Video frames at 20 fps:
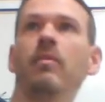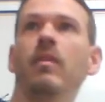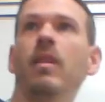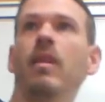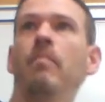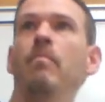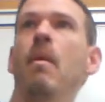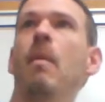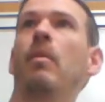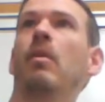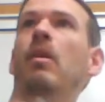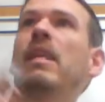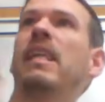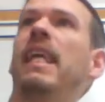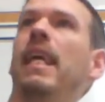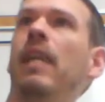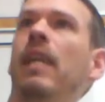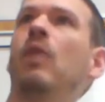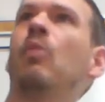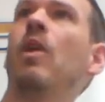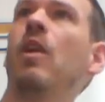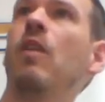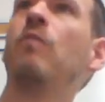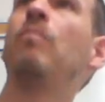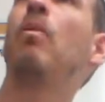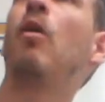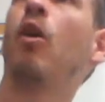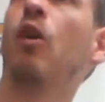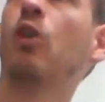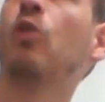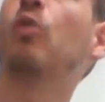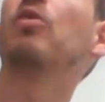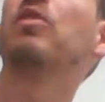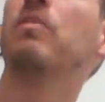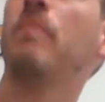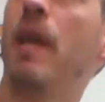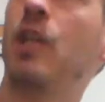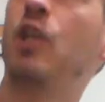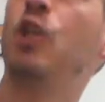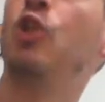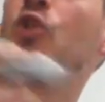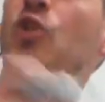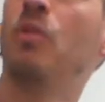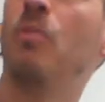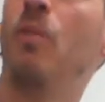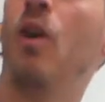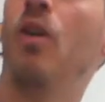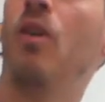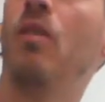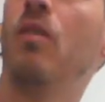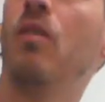Remember, getting rid of particles makes you small.